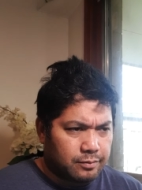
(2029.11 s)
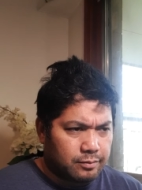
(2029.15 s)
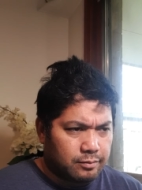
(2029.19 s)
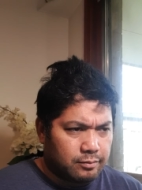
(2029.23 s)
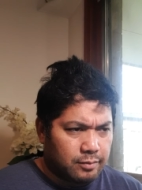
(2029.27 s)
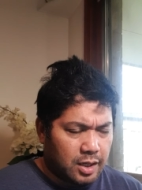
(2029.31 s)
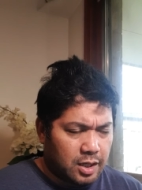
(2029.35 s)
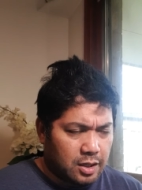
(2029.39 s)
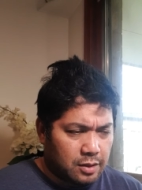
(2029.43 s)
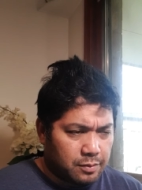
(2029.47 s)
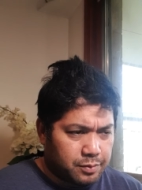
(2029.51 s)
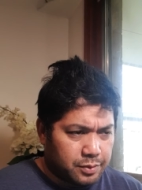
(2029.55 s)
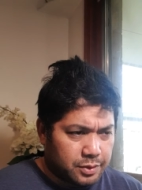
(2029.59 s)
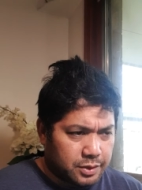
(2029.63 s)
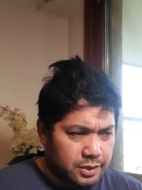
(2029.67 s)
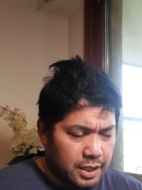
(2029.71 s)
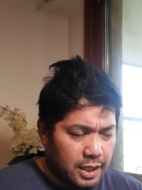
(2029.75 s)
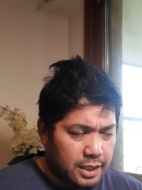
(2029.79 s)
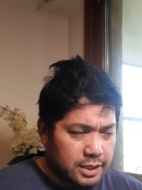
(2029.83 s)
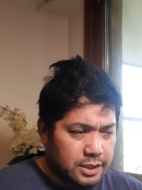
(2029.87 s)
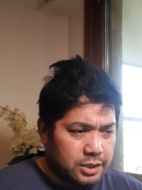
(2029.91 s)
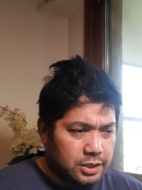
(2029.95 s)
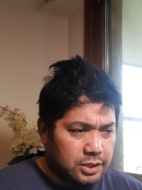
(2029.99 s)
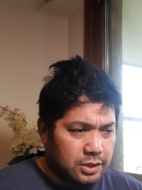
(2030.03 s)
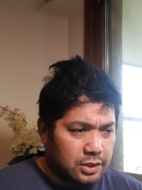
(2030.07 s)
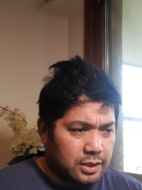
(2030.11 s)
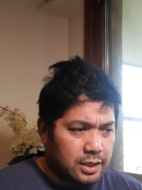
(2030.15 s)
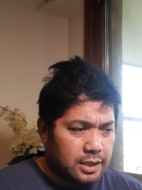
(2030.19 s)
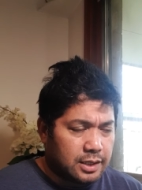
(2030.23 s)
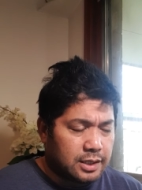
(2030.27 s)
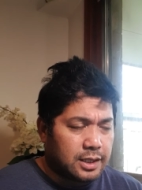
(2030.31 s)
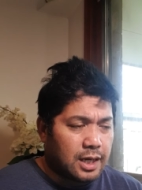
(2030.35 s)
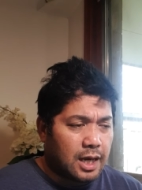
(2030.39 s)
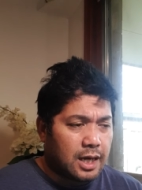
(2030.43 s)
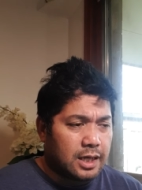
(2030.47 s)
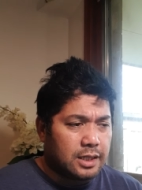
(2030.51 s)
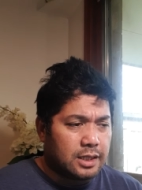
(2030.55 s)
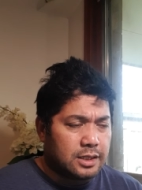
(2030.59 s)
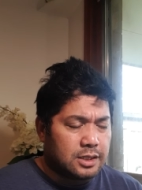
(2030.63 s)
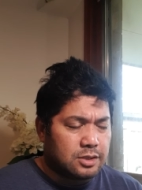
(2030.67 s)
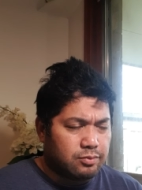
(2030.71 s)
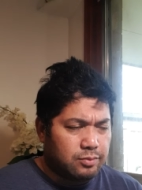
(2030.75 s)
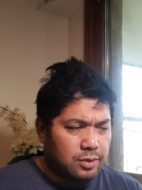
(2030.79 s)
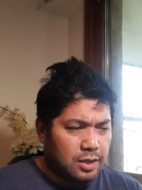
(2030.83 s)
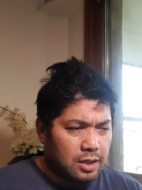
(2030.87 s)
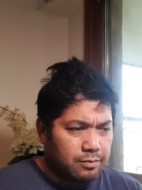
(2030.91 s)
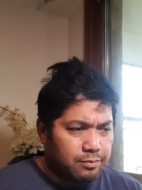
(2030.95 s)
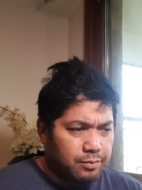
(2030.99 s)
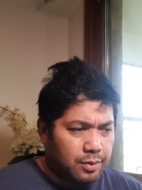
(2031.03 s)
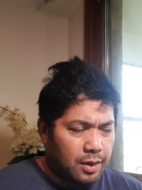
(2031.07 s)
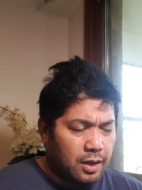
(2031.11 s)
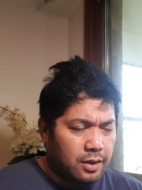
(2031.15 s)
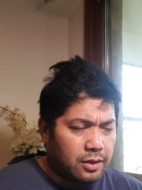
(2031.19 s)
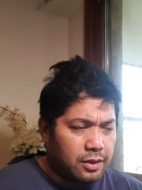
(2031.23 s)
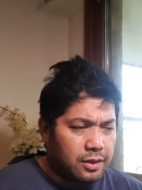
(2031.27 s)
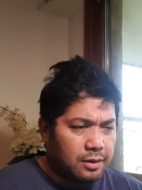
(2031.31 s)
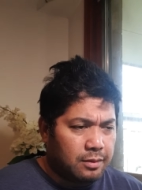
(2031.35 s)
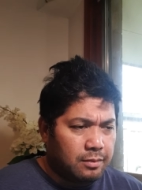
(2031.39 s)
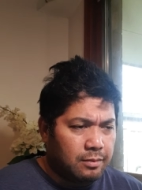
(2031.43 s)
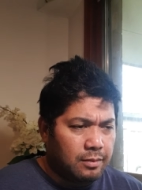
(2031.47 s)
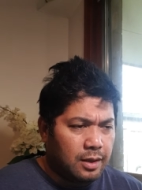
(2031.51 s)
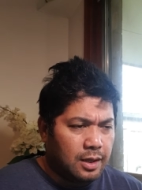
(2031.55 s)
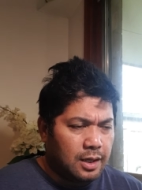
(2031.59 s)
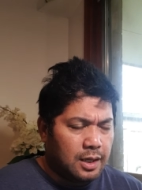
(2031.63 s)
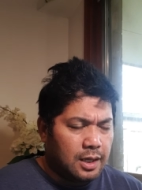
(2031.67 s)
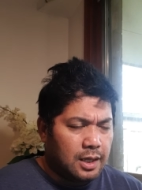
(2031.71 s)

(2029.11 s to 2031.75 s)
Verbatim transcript: May your protection and guidance be upon them